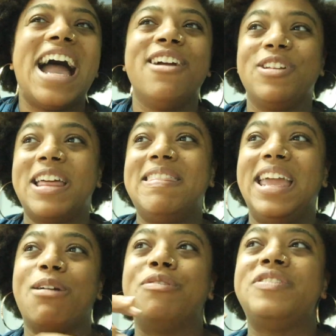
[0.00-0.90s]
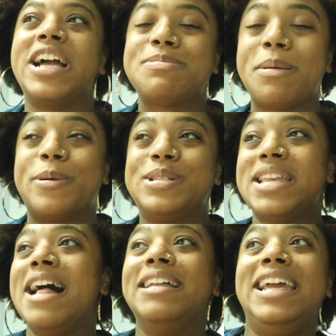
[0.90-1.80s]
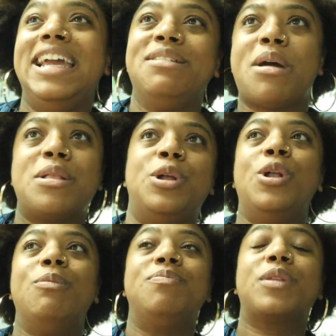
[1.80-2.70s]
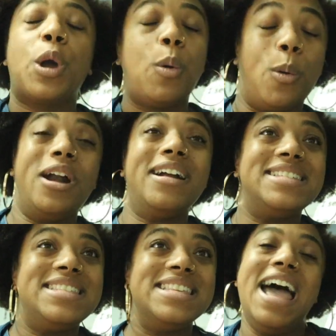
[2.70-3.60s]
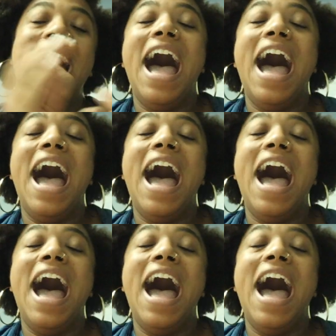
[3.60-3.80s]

I really think it reflects my personality and my little quirks